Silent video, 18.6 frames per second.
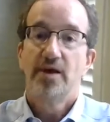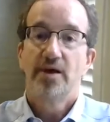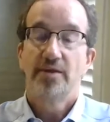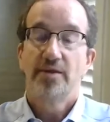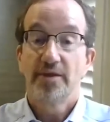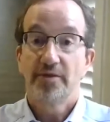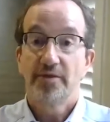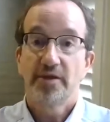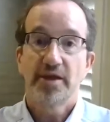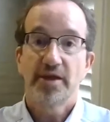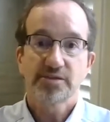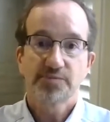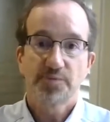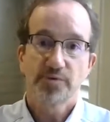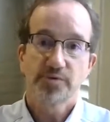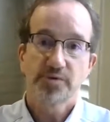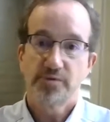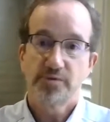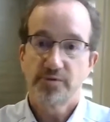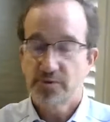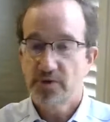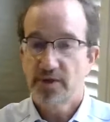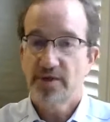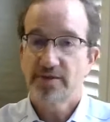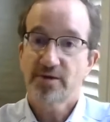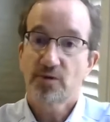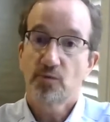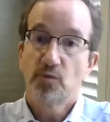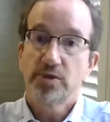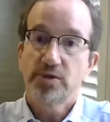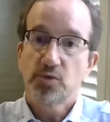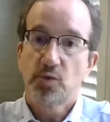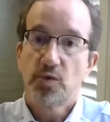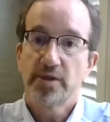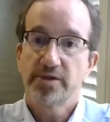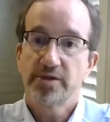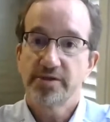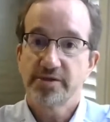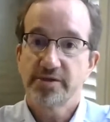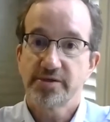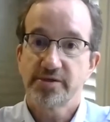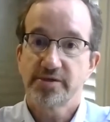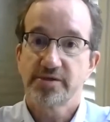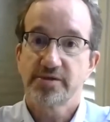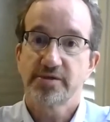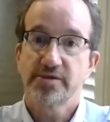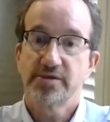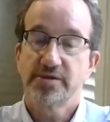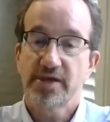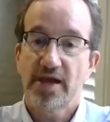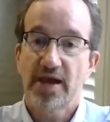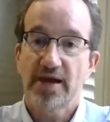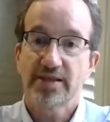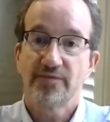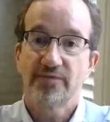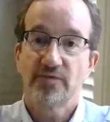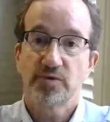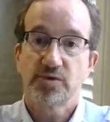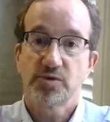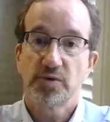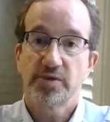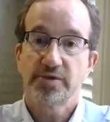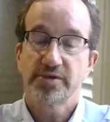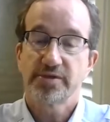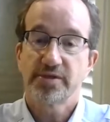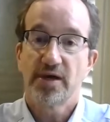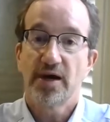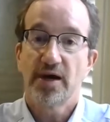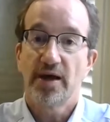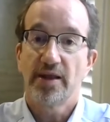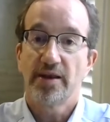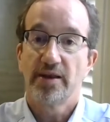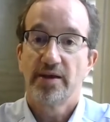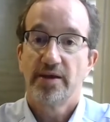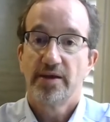And then the next person who's doing it, like, which one of these is active and which one is not?